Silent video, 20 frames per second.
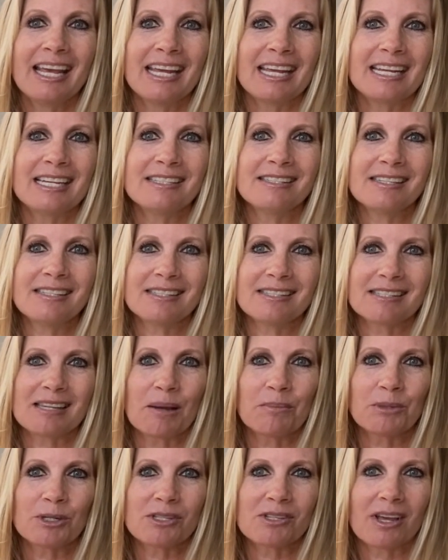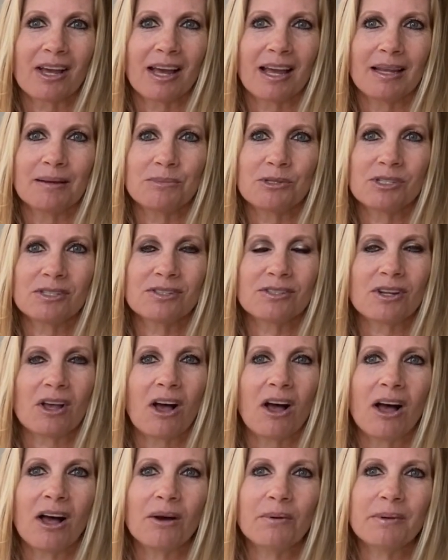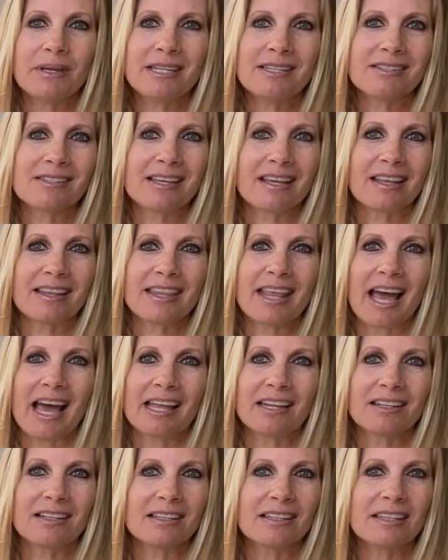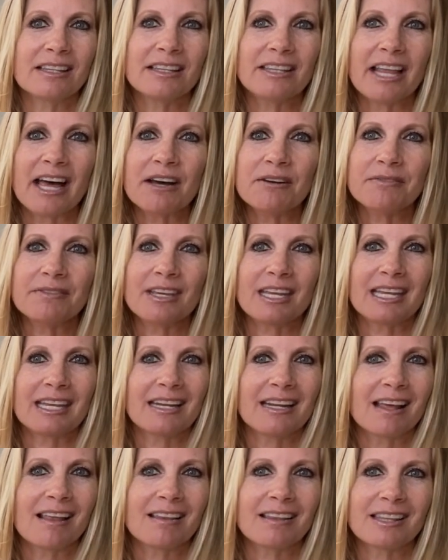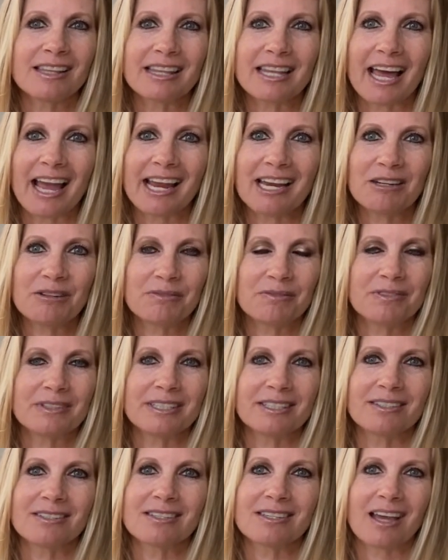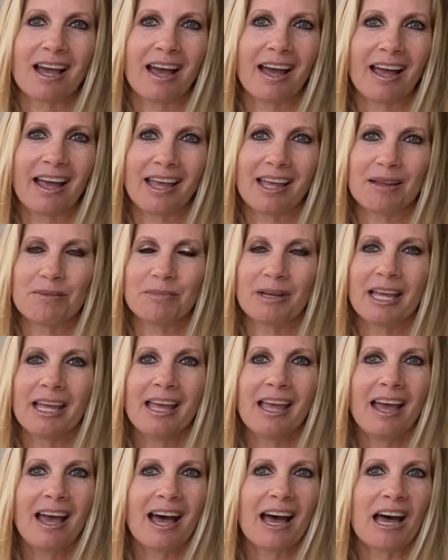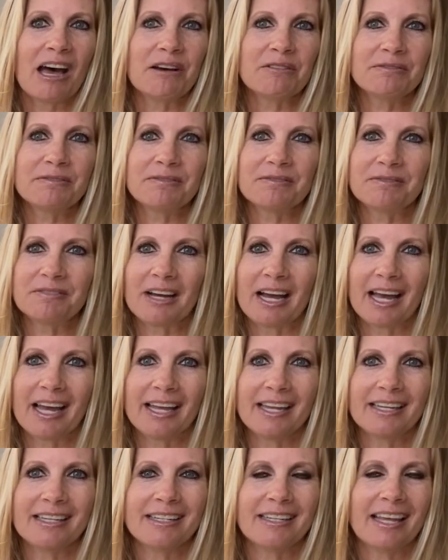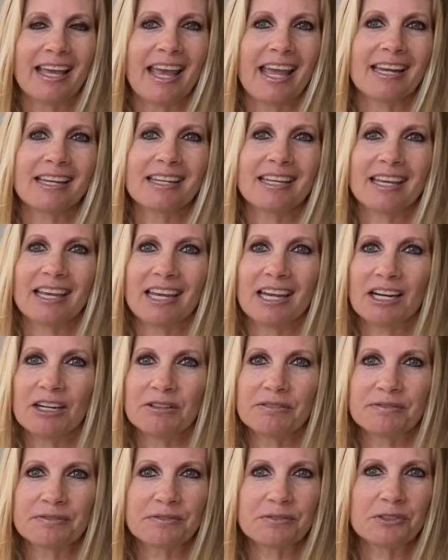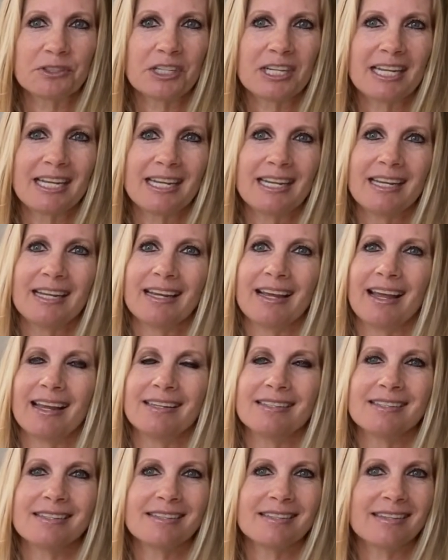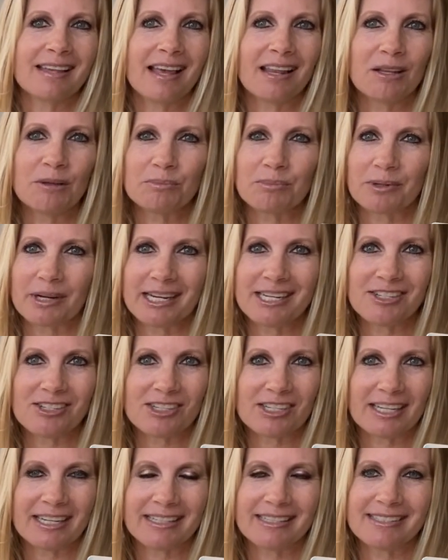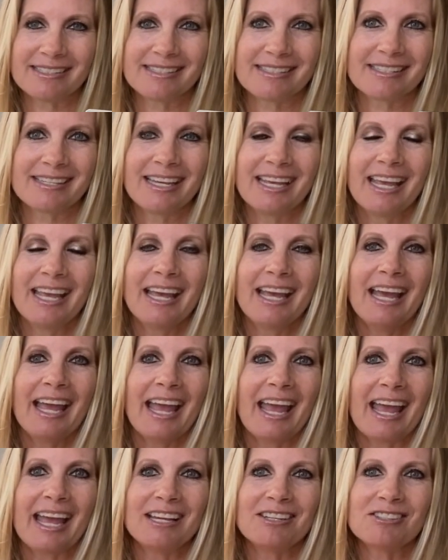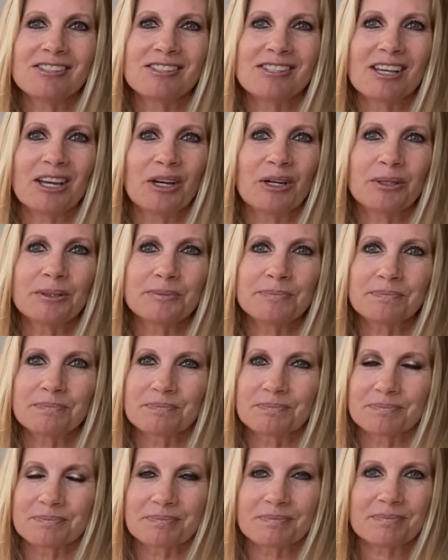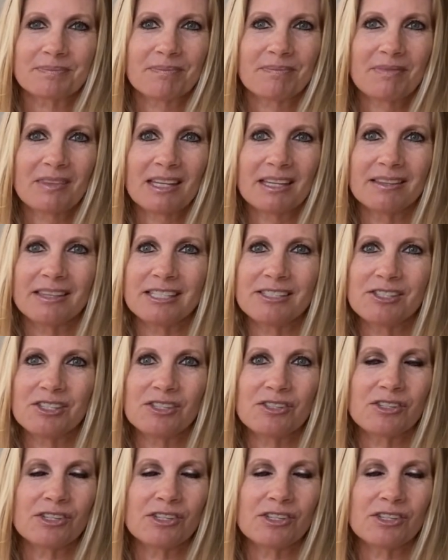Isn't summertime just always that loving, light-filled time of fun and carefree and celebrations? And so this is